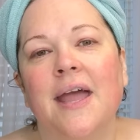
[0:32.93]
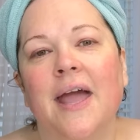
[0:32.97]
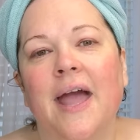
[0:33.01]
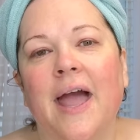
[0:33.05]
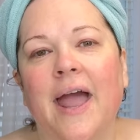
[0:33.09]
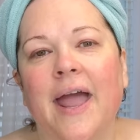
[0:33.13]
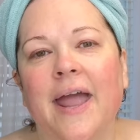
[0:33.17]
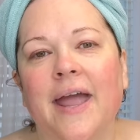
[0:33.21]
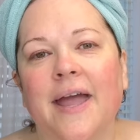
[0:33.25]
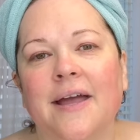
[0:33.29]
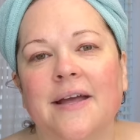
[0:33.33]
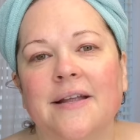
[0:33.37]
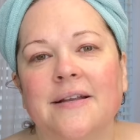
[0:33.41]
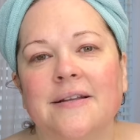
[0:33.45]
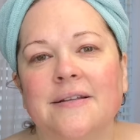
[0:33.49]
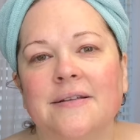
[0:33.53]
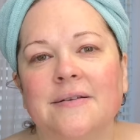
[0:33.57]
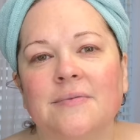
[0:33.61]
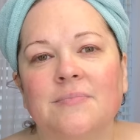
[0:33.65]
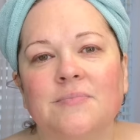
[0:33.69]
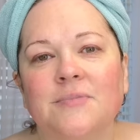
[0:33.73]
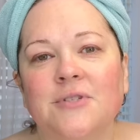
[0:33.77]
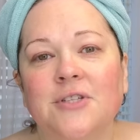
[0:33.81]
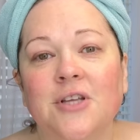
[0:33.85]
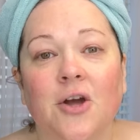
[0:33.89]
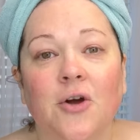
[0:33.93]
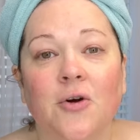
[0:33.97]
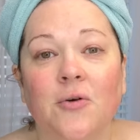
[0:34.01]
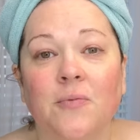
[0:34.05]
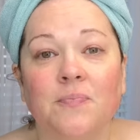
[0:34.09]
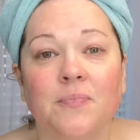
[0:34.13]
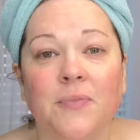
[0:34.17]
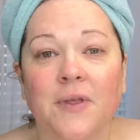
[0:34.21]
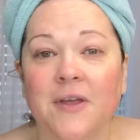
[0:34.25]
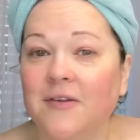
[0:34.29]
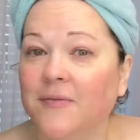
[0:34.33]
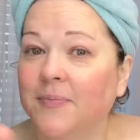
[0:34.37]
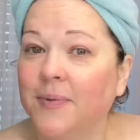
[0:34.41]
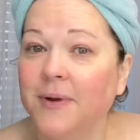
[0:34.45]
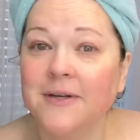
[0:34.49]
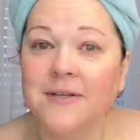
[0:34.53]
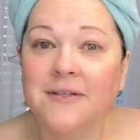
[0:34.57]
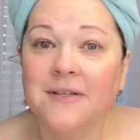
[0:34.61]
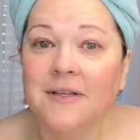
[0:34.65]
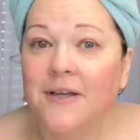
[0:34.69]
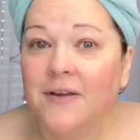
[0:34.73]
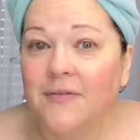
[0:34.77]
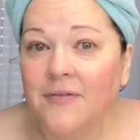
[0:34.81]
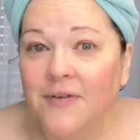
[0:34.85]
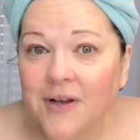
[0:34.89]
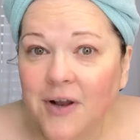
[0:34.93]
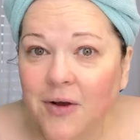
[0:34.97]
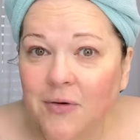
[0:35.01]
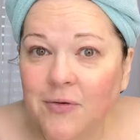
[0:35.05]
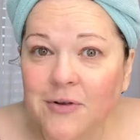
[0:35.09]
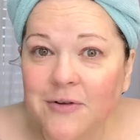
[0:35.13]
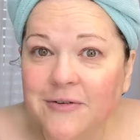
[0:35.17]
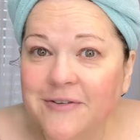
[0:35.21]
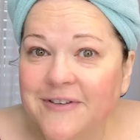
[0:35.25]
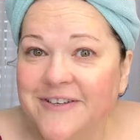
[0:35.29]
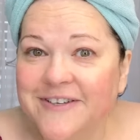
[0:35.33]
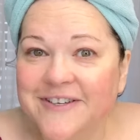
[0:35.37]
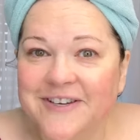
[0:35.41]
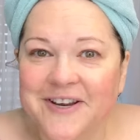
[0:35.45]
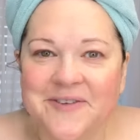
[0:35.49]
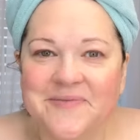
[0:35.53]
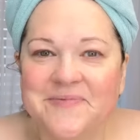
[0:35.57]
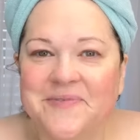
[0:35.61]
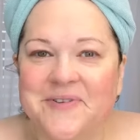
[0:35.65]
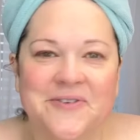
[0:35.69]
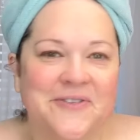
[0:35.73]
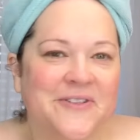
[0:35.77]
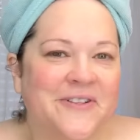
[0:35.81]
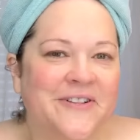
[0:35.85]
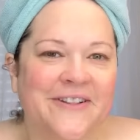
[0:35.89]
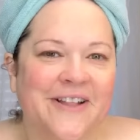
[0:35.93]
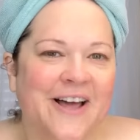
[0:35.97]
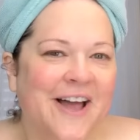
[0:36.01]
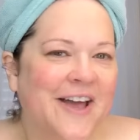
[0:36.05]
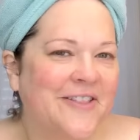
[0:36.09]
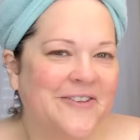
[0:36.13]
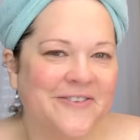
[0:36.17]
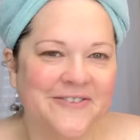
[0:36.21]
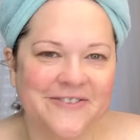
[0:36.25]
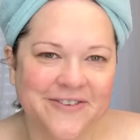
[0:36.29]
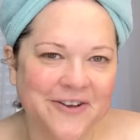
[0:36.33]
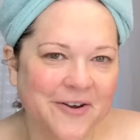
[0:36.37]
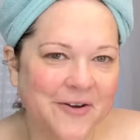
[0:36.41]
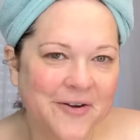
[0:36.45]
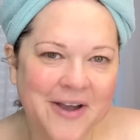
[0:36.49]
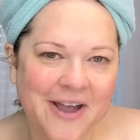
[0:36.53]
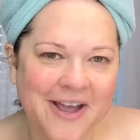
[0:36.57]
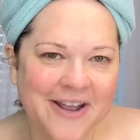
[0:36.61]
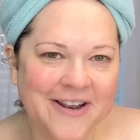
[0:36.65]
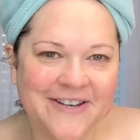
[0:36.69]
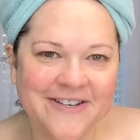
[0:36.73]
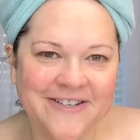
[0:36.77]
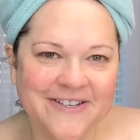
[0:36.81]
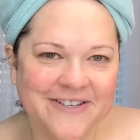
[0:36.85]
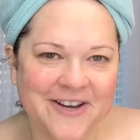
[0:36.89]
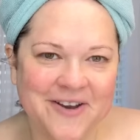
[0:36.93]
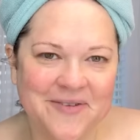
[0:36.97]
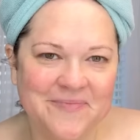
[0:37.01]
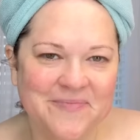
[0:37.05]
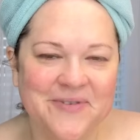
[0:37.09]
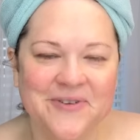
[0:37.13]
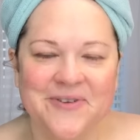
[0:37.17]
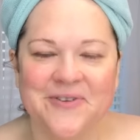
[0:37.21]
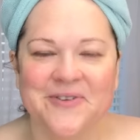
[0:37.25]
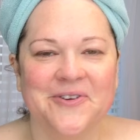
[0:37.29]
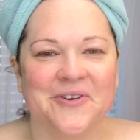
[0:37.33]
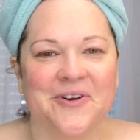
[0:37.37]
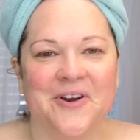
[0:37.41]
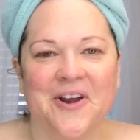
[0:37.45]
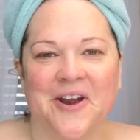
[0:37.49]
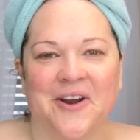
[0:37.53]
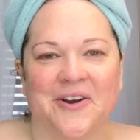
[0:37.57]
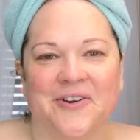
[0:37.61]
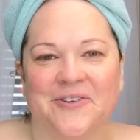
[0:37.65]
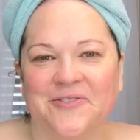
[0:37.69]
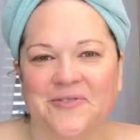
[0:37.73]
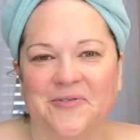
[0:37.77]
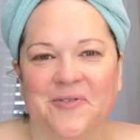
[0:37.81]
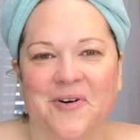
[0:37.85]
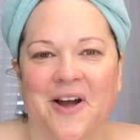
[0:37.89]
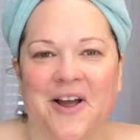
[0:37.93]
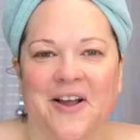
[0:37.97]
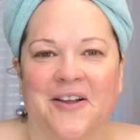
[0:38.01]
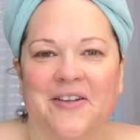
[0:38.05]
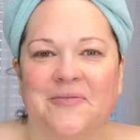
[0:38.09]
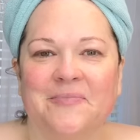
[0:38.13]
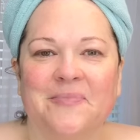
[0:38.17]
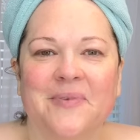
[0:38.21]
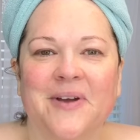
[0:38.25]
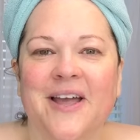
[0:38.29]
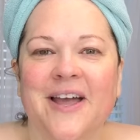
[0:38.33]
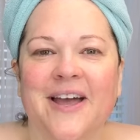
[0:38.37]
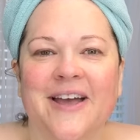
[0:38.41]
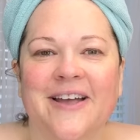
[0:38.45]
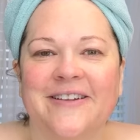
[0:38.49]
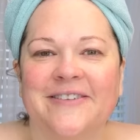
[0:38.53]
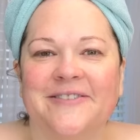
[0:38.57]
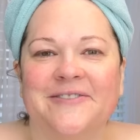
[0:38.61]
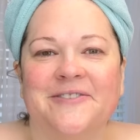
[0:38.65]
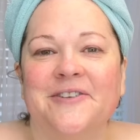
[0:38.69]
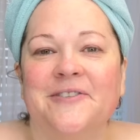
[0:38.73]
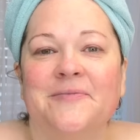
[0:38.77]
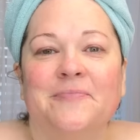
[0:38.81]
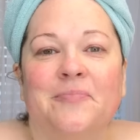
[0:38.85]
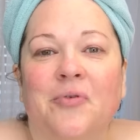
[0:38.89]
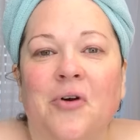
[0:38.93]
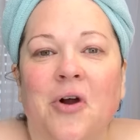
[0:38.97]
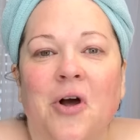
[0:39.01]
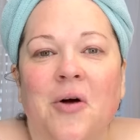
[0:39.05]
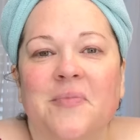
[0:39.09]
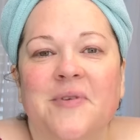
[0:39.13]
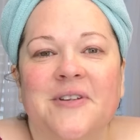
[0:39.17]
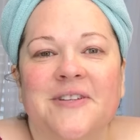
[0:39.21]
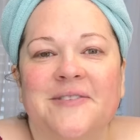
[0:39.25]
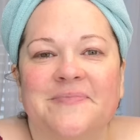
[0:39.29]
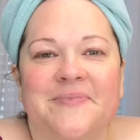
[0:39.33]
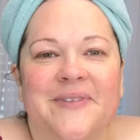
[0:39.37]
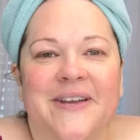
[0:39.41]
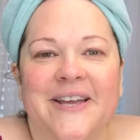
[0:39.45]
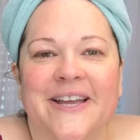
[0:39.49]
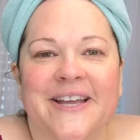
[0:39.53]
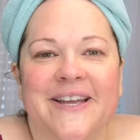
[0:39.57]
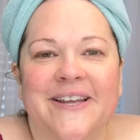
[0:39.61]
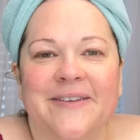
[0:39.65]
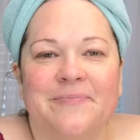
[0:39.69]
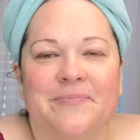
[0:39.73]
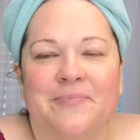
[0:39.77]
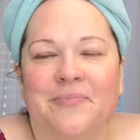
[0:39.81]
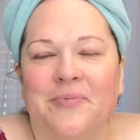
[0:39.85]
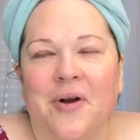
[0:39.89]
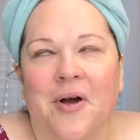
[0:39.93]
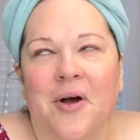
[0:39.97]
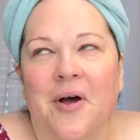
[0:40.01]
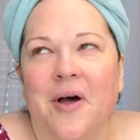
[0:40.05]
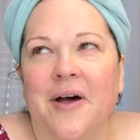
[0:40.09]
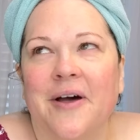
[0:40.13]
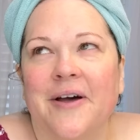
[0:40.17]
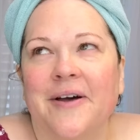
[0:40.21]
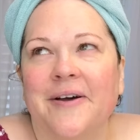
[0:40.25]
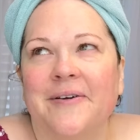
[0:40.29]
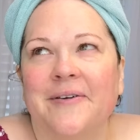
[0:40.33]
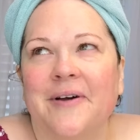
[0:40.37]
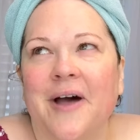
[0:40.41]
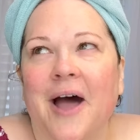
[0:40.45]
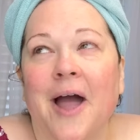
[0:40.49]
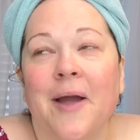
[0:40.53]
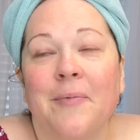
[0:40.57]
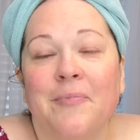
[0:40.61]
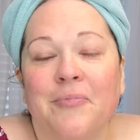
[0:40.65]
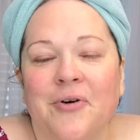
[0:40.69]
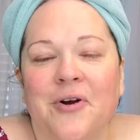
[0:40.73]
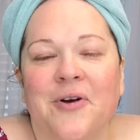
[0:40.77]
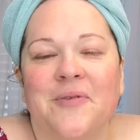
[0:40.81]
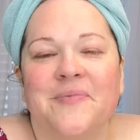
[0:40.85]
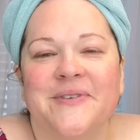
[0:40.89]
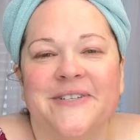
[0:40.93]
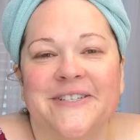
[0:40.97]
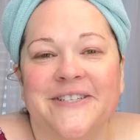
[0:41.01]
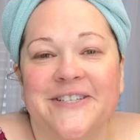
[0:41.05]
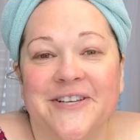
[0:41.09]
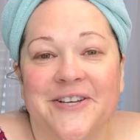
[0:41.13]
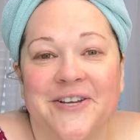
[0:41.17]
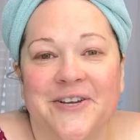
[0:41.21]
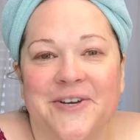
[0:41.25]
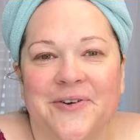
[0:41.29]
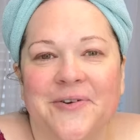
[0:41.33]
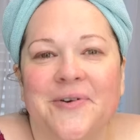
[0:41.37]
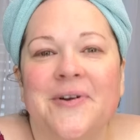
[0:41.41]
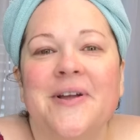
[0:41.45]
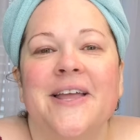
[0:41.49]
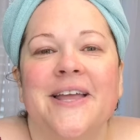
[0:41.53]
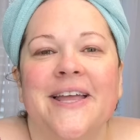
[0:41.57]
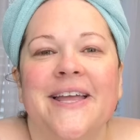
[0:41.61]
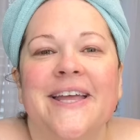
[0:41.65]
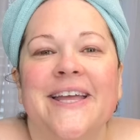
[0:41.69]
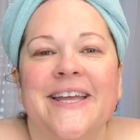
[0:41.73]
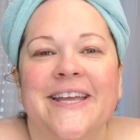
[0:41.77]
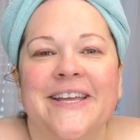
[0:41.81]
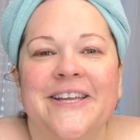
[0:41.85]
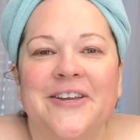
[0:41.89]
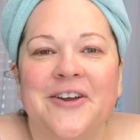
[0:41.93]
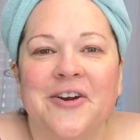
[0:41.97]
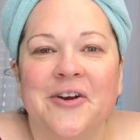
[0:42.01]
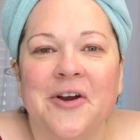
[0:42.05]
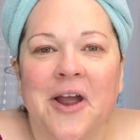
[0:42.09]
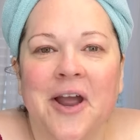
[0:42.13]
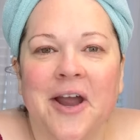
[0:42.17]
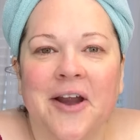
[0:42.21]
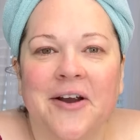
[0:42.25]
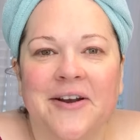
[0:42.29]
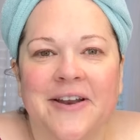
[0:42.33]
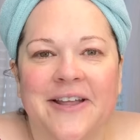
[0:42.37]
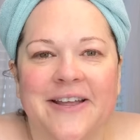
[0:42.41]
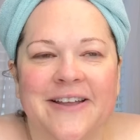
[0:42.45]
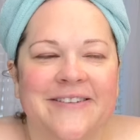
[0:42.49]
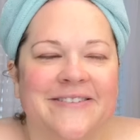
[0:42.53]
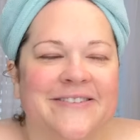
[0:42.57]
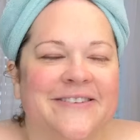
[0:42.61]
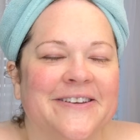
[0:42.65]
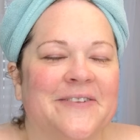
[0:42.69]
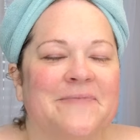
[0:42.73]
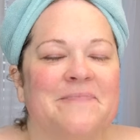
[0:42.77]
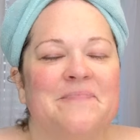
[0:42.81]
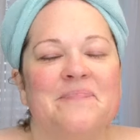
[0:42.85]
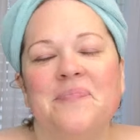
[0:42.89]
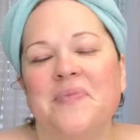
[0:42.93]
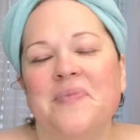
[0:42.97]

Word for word: And so, especially if you don't use a shampoo that lathers, go ahead and shampoo your hair twice because just promise me, pro uh, I promise you, your hair needs it.